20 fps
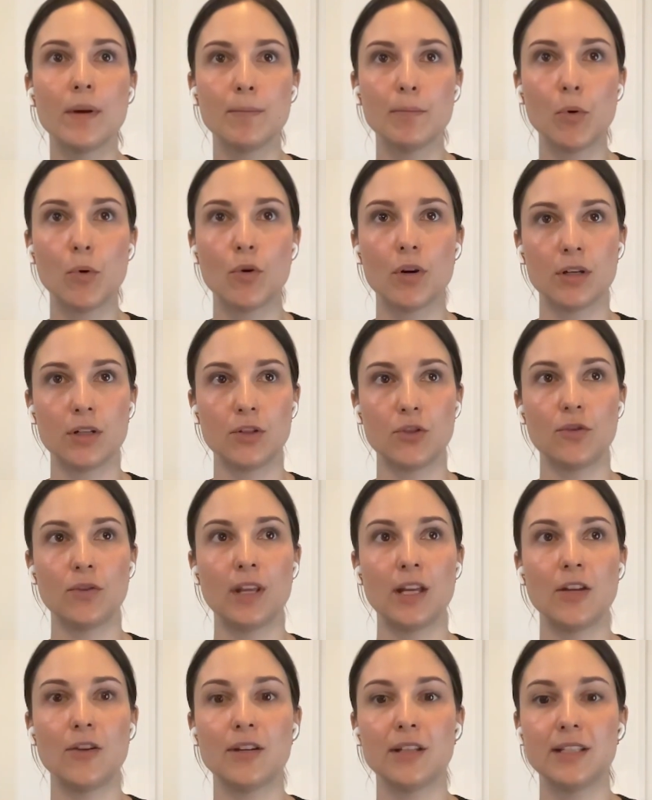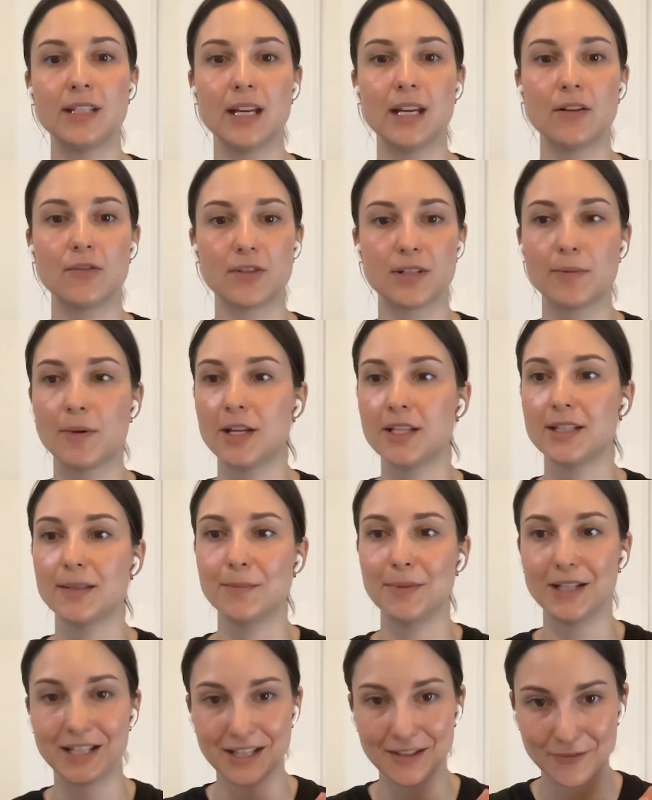important so that you can take
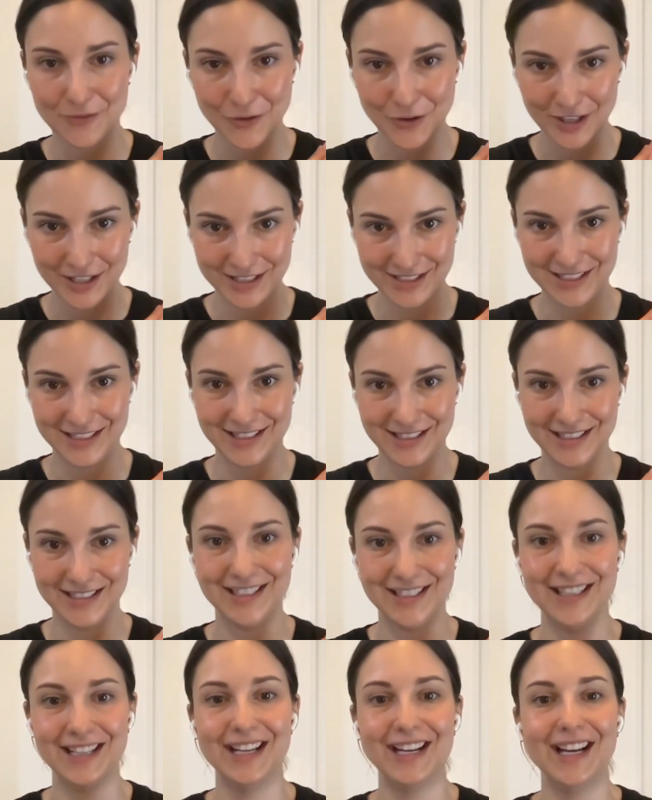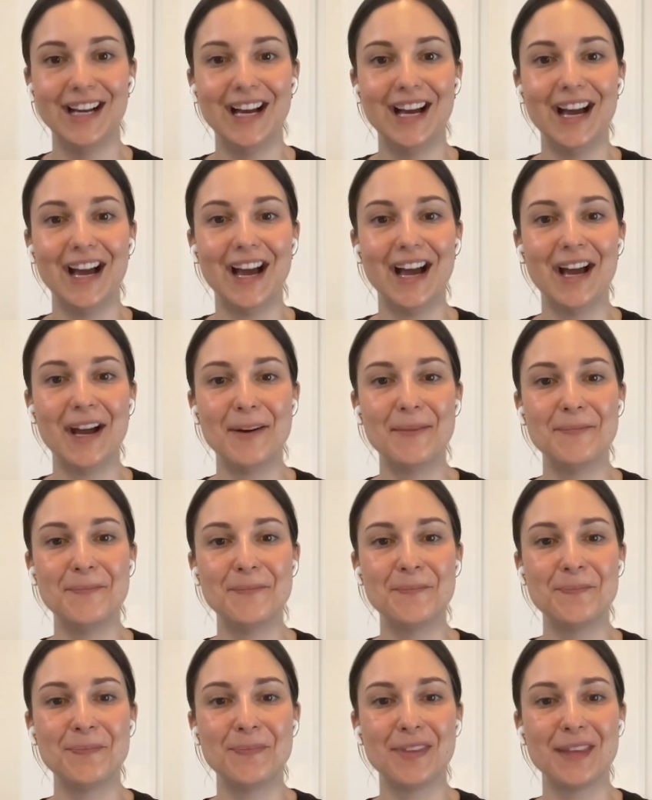responsibility for it.
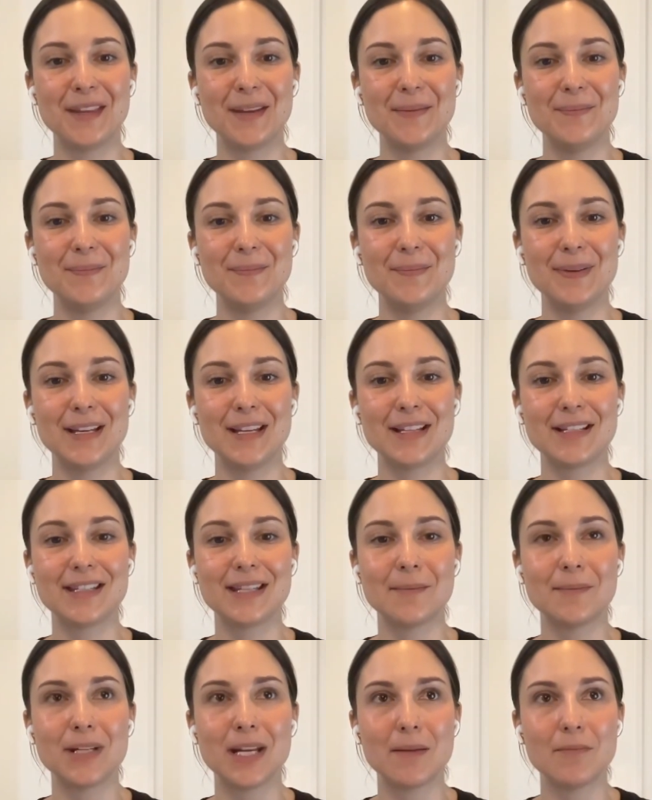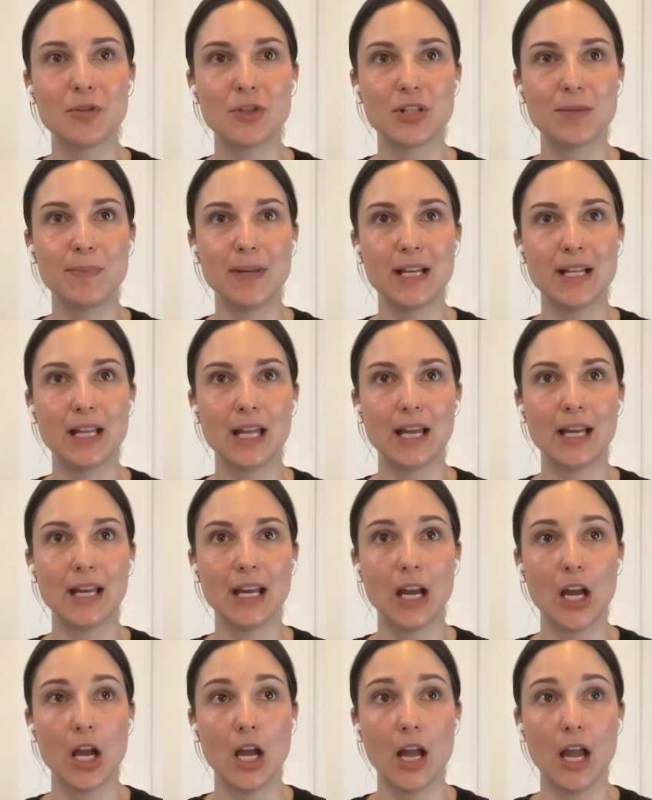Um, because sometimes just being
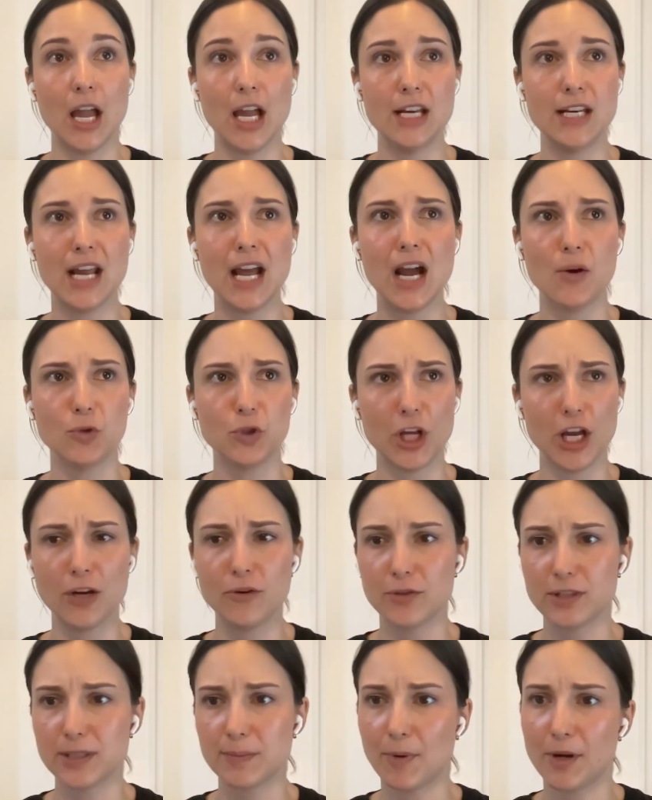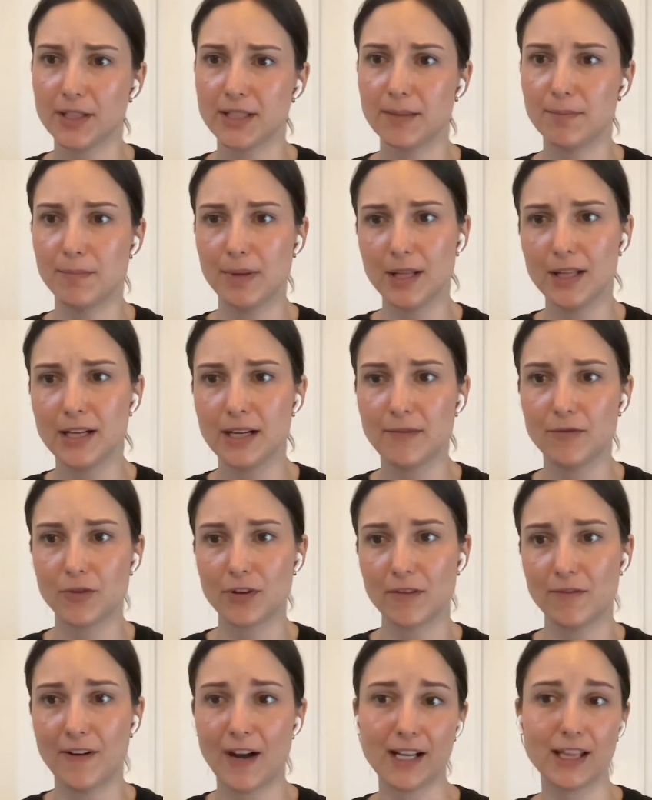like, and now take responsibility for
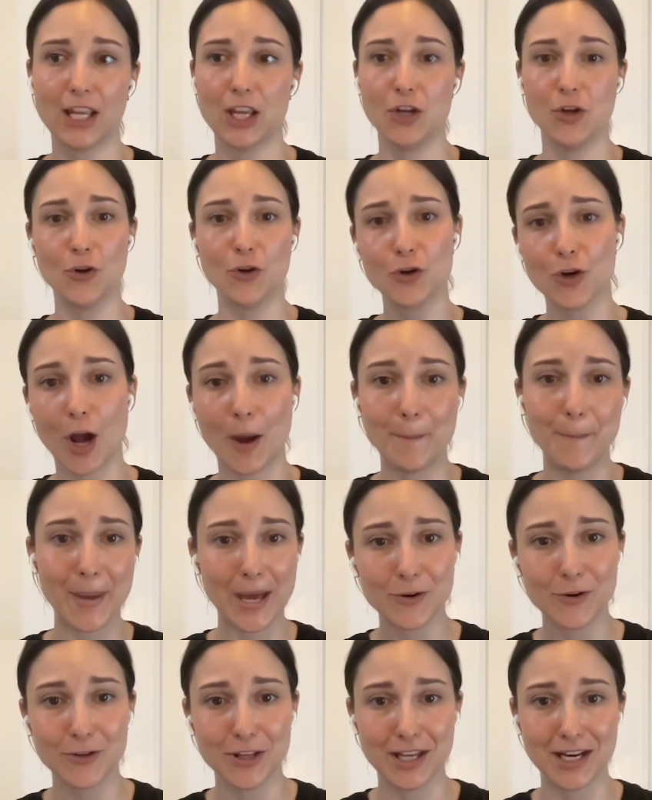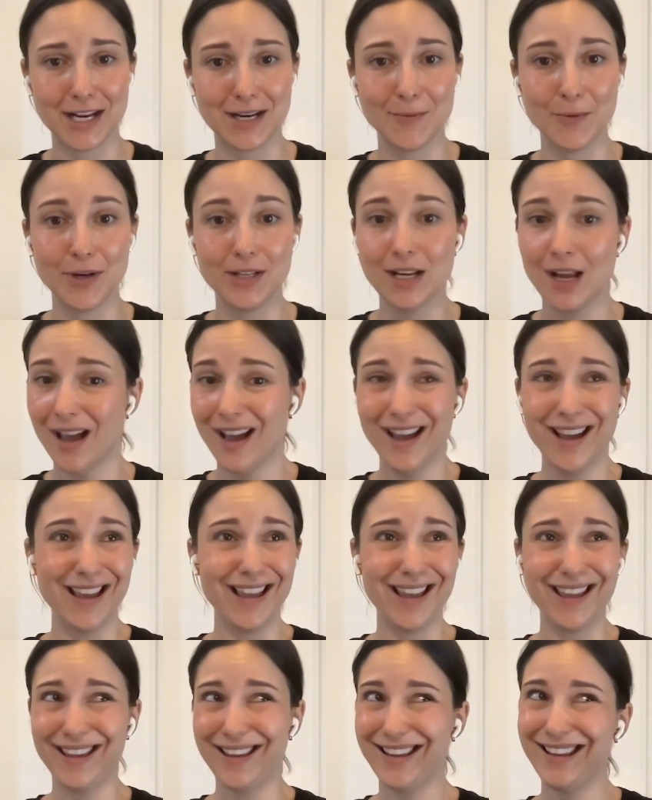the fact that you're not better than anyone,
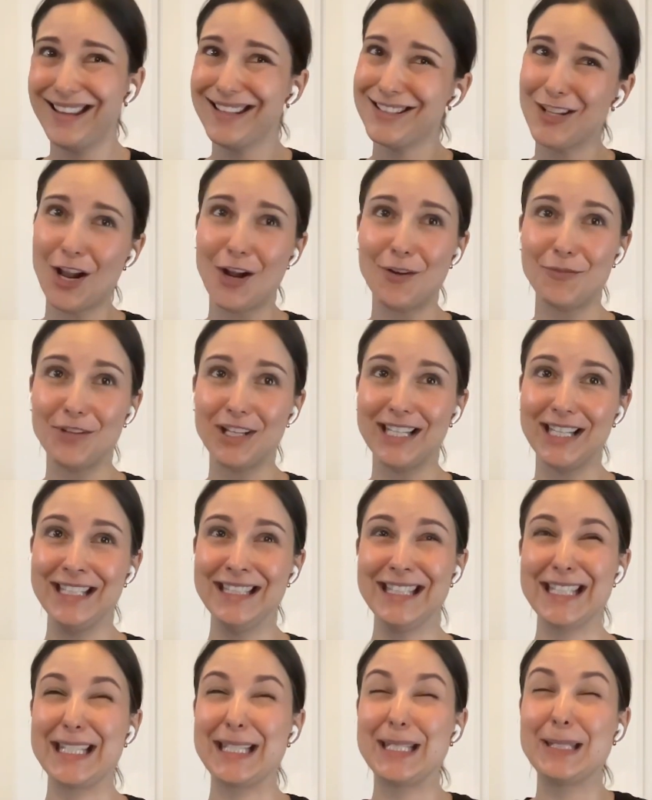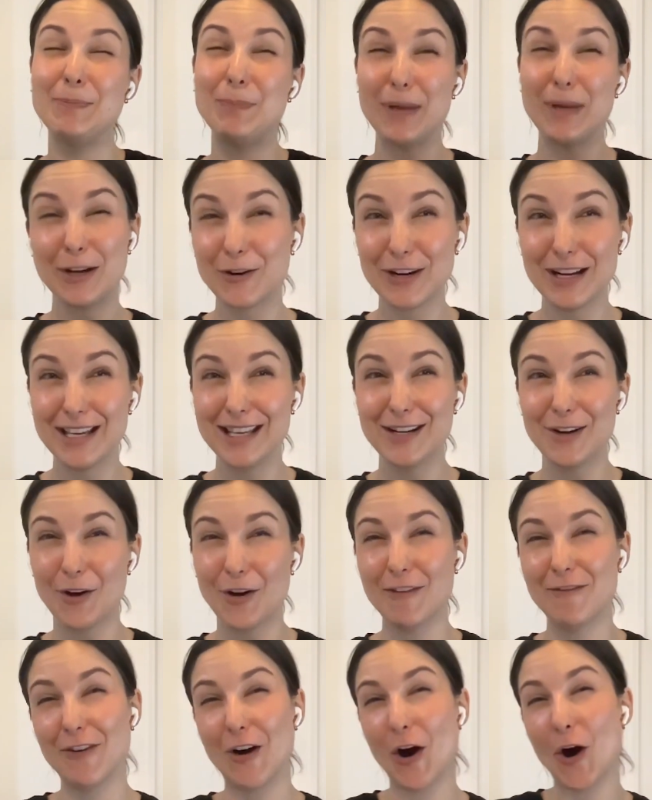it's not really in the spirit
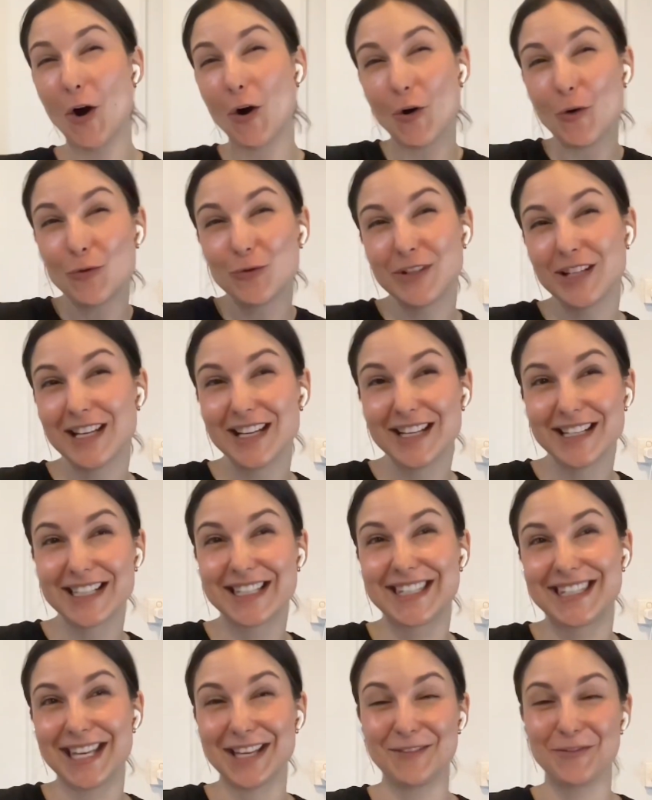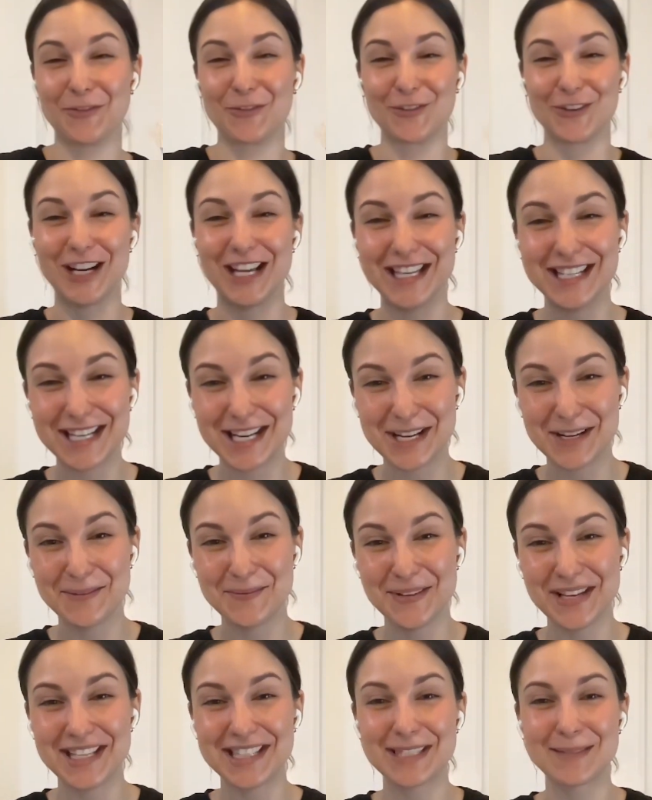of ownness and
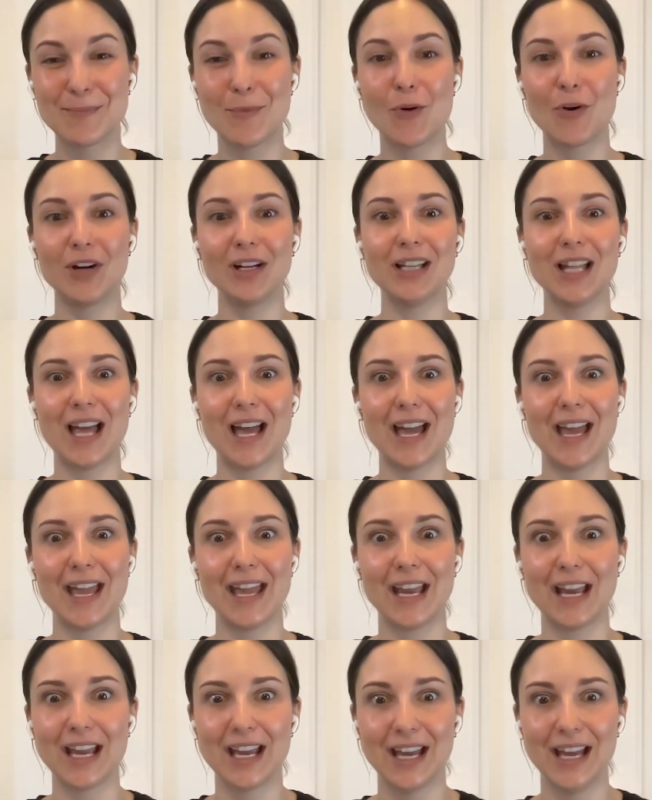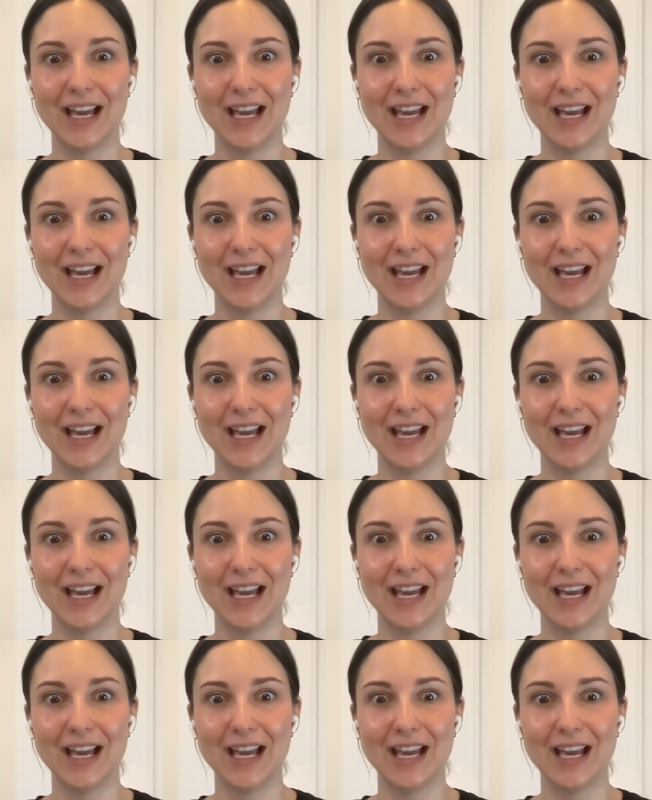freedom. It's more like